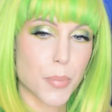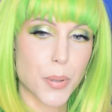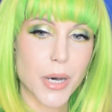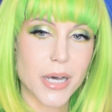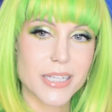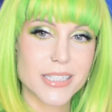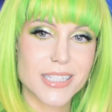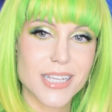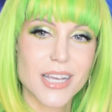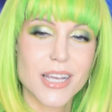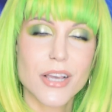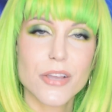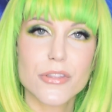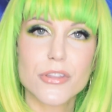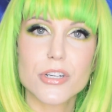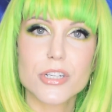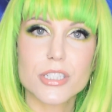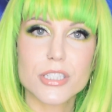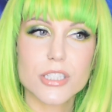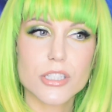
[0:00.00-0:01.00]
but
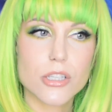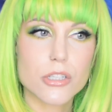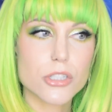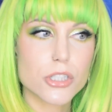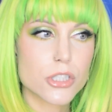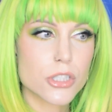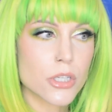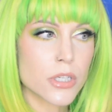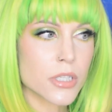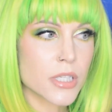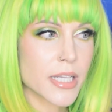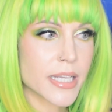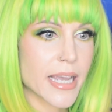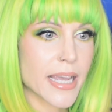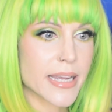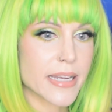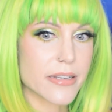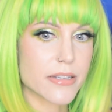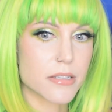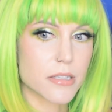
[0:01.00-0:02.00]
there's certainly
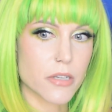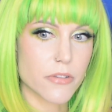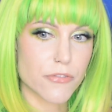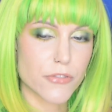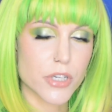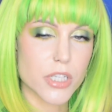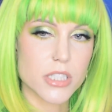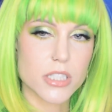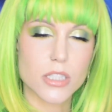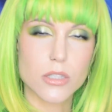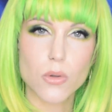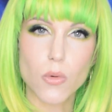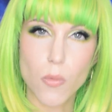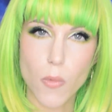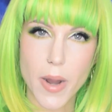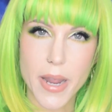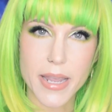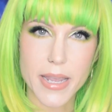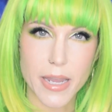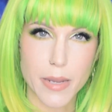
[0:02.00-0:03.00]
a difference in the
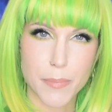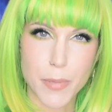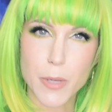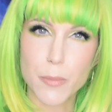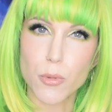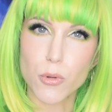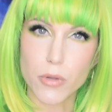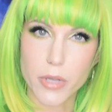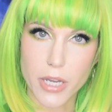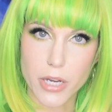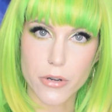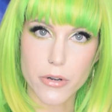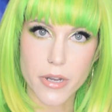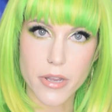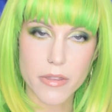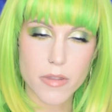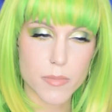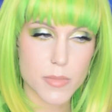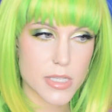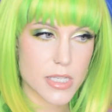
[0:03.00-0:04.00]
way people carry
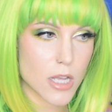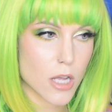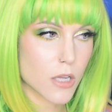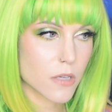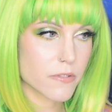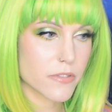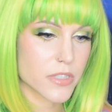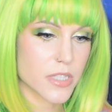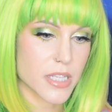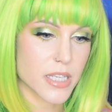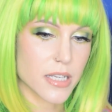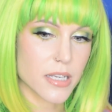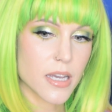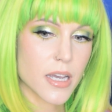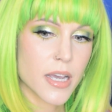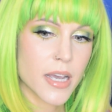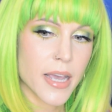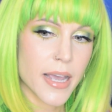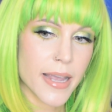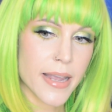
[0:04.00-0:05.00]
themselves. The
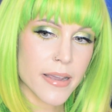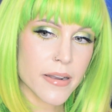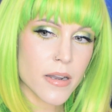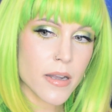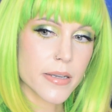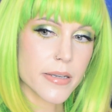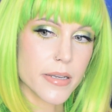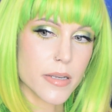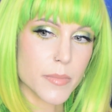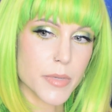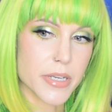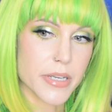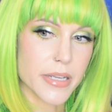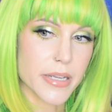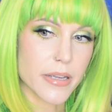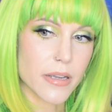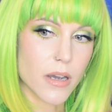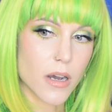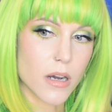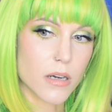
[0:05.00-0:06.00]

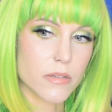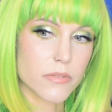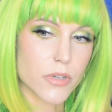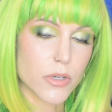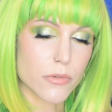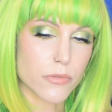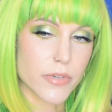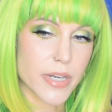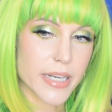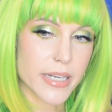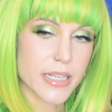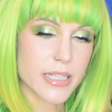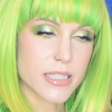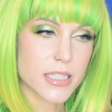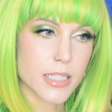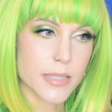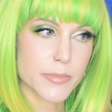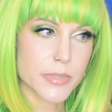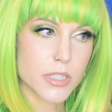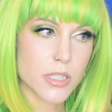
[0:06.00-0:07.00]
anonymity of Reddit
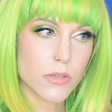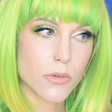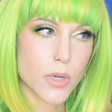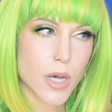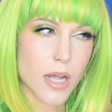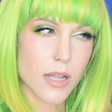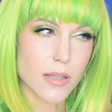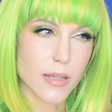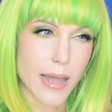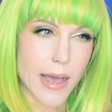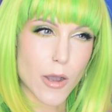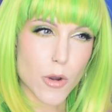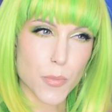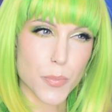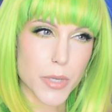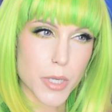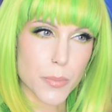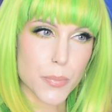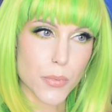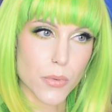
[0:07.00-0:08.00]
seems to allow
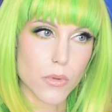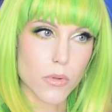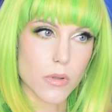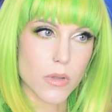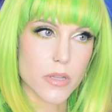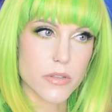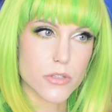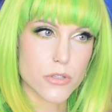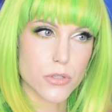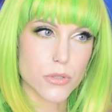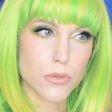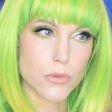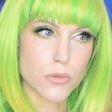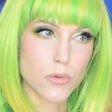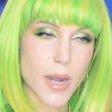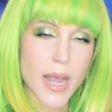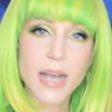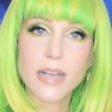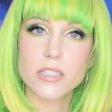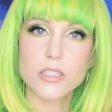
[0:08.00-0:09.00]
people
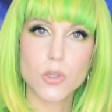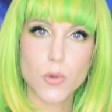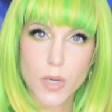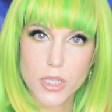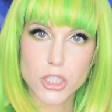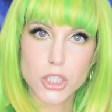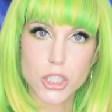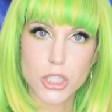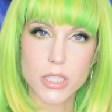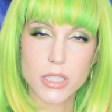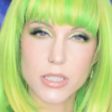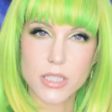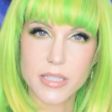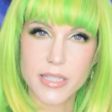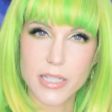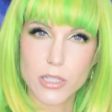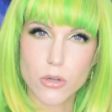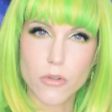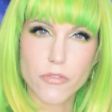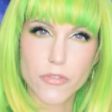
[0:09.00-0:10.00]
to ask questions that
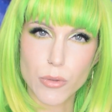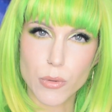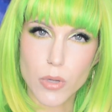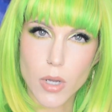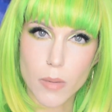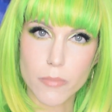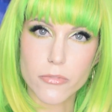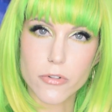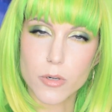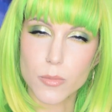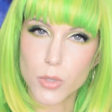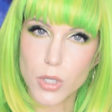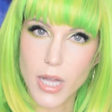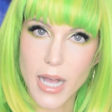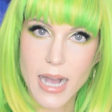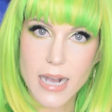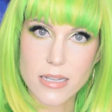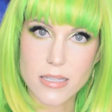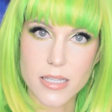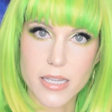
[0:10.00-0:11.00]
they don't feel comfortable
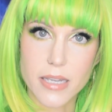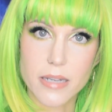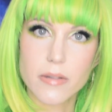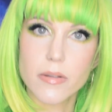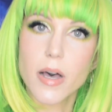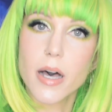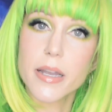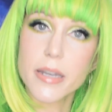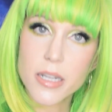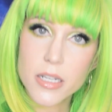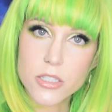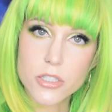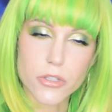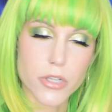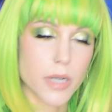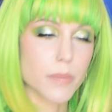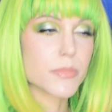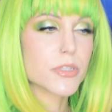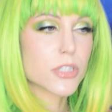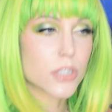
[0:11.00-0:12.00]
asking on
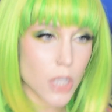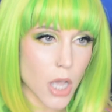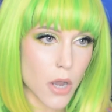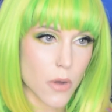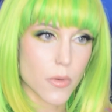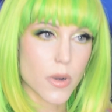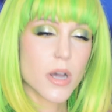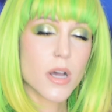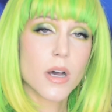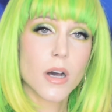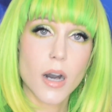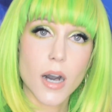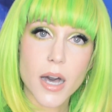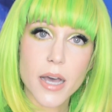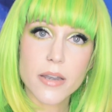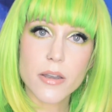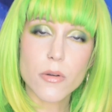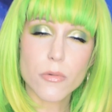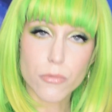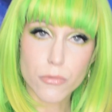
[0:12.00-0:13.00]
Instagram. So
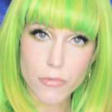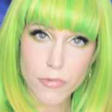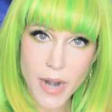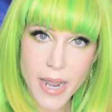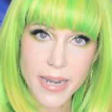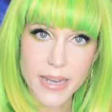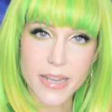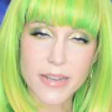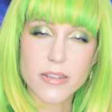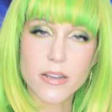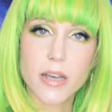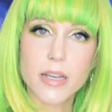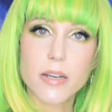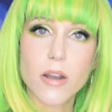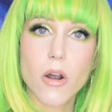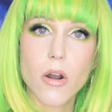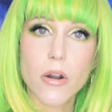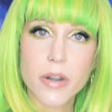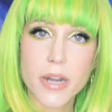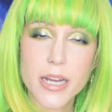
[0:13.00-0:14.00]
on Reddit, on
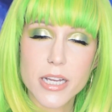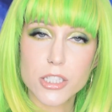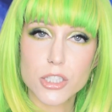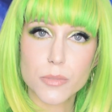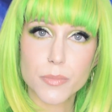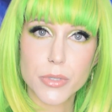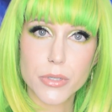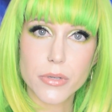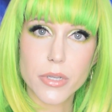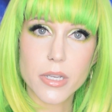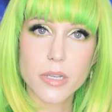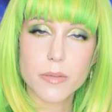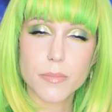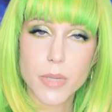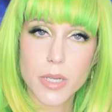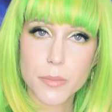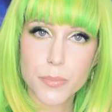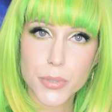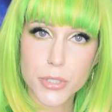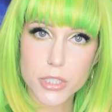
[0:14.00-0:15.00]
Our Asian Beauty
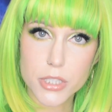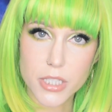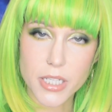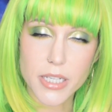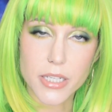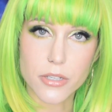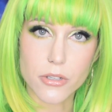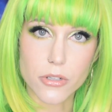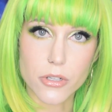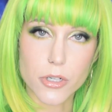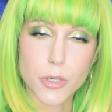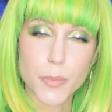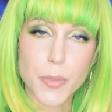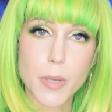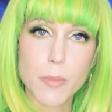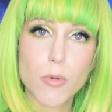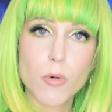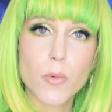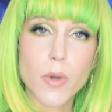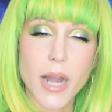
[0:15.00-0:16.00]
in particular,
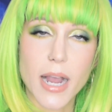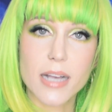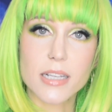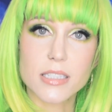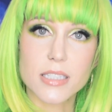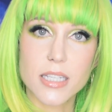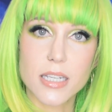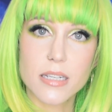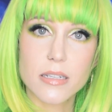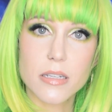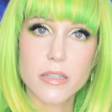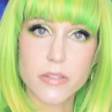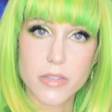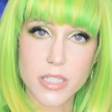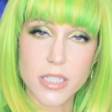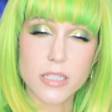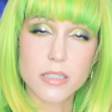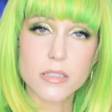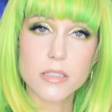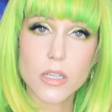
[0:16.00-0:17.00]
people were asking
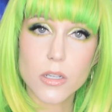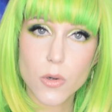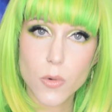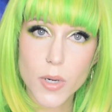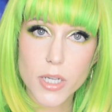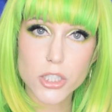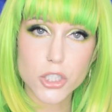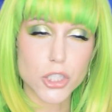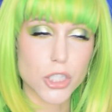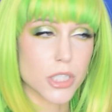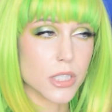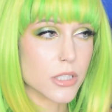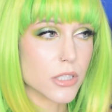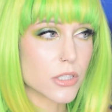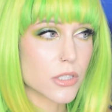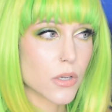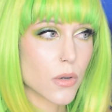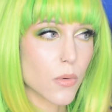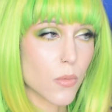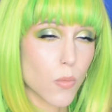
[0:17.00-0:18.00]
these
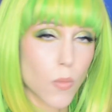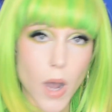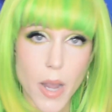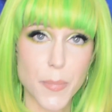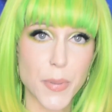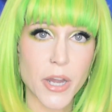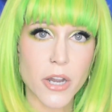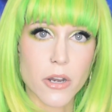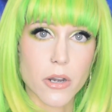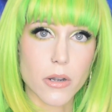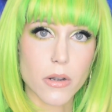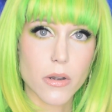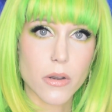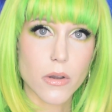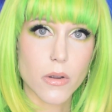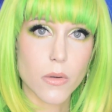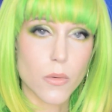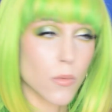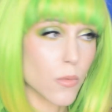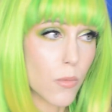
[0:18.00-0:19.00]
questions. Why pear?
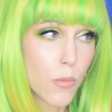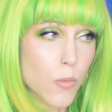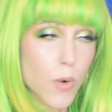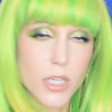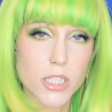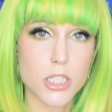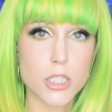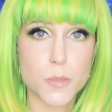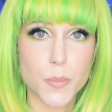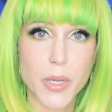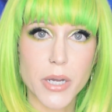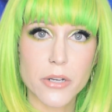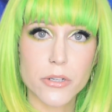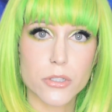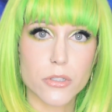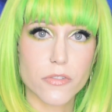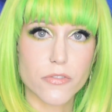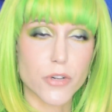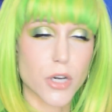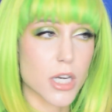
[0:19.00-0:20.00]
What does pear
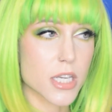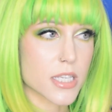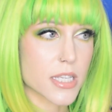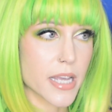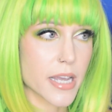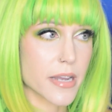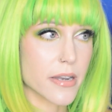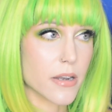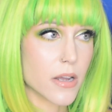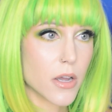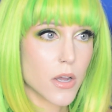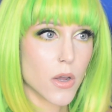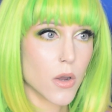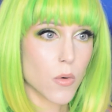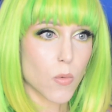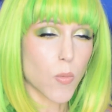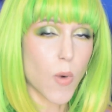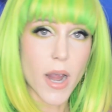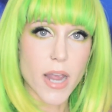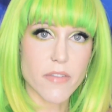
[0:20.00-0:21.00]
do for our skin?
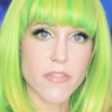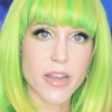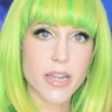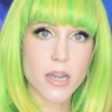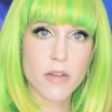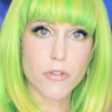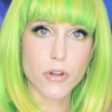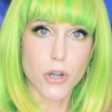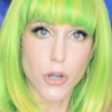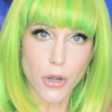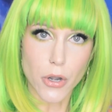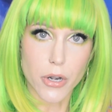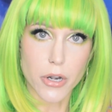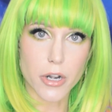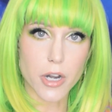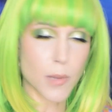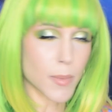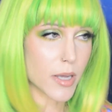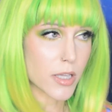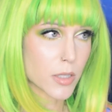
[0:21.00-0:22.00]
Why have I never
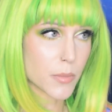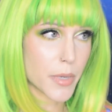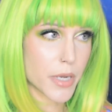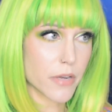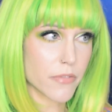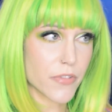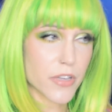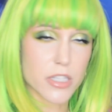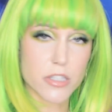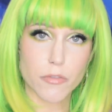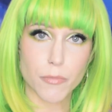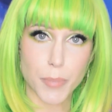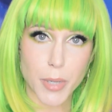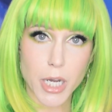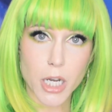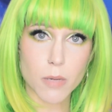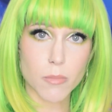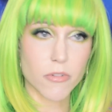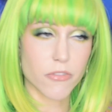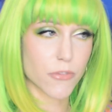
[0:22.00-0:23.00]
heard about the benefits of
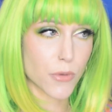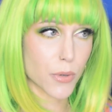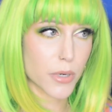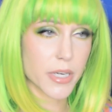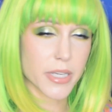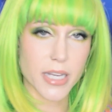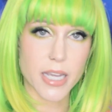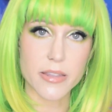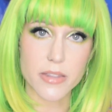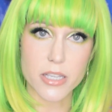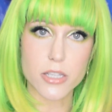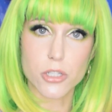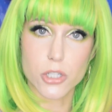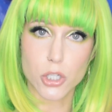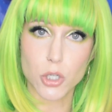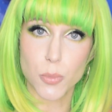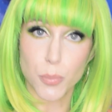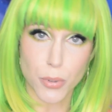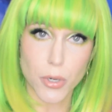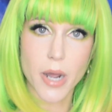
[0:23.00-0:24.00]
pear before and yet these
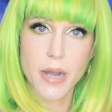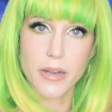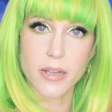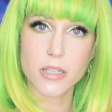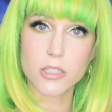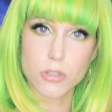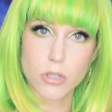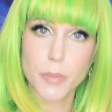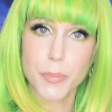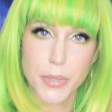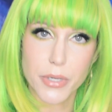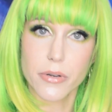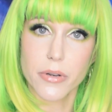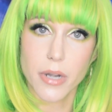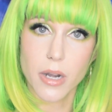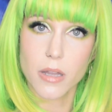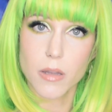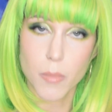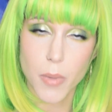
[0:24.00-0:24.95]
two products are appearing on the